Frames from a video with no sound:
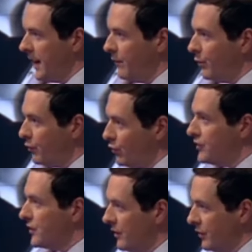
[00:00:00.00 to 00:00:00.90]
and we
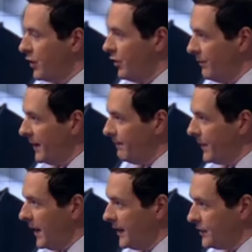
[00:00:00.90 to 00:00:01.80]
risk our economy.
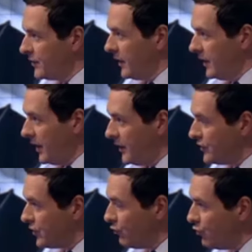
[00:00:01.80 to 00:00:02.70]
And okay, it's, and, so and
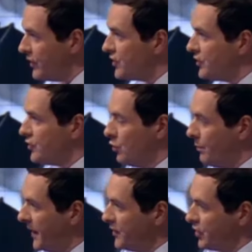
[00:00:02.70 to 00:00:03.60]
it's a risk to
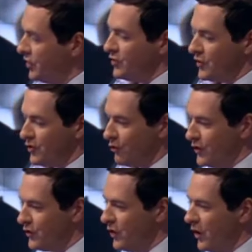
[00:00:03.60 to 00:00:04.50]
pensioners, it's a
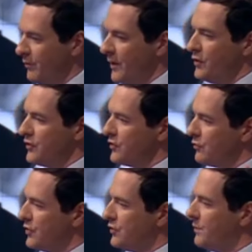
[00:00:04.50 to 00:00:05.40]
risk to homeowners, it's a
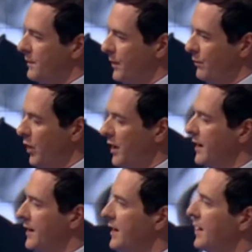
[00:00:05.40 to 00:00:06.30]
risk to people in work. So the
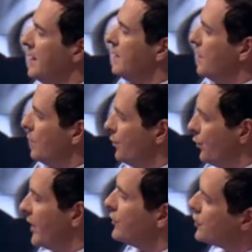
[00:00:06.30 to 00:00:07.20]
state pension,
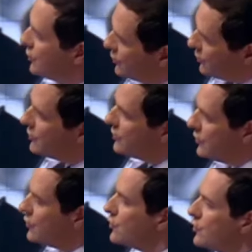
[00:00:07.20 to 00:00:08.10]
right, so, it, it,
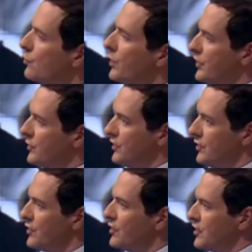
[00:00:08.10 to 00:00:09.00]
wouldn't well, be the,
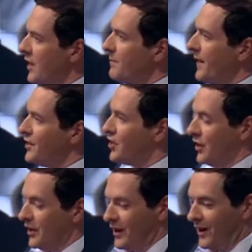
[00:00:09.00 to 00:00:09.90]
falling the in real terms. The state
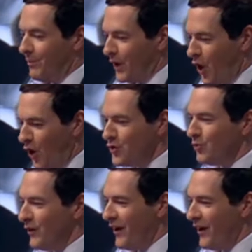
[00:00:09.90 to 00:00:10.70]
pension, because we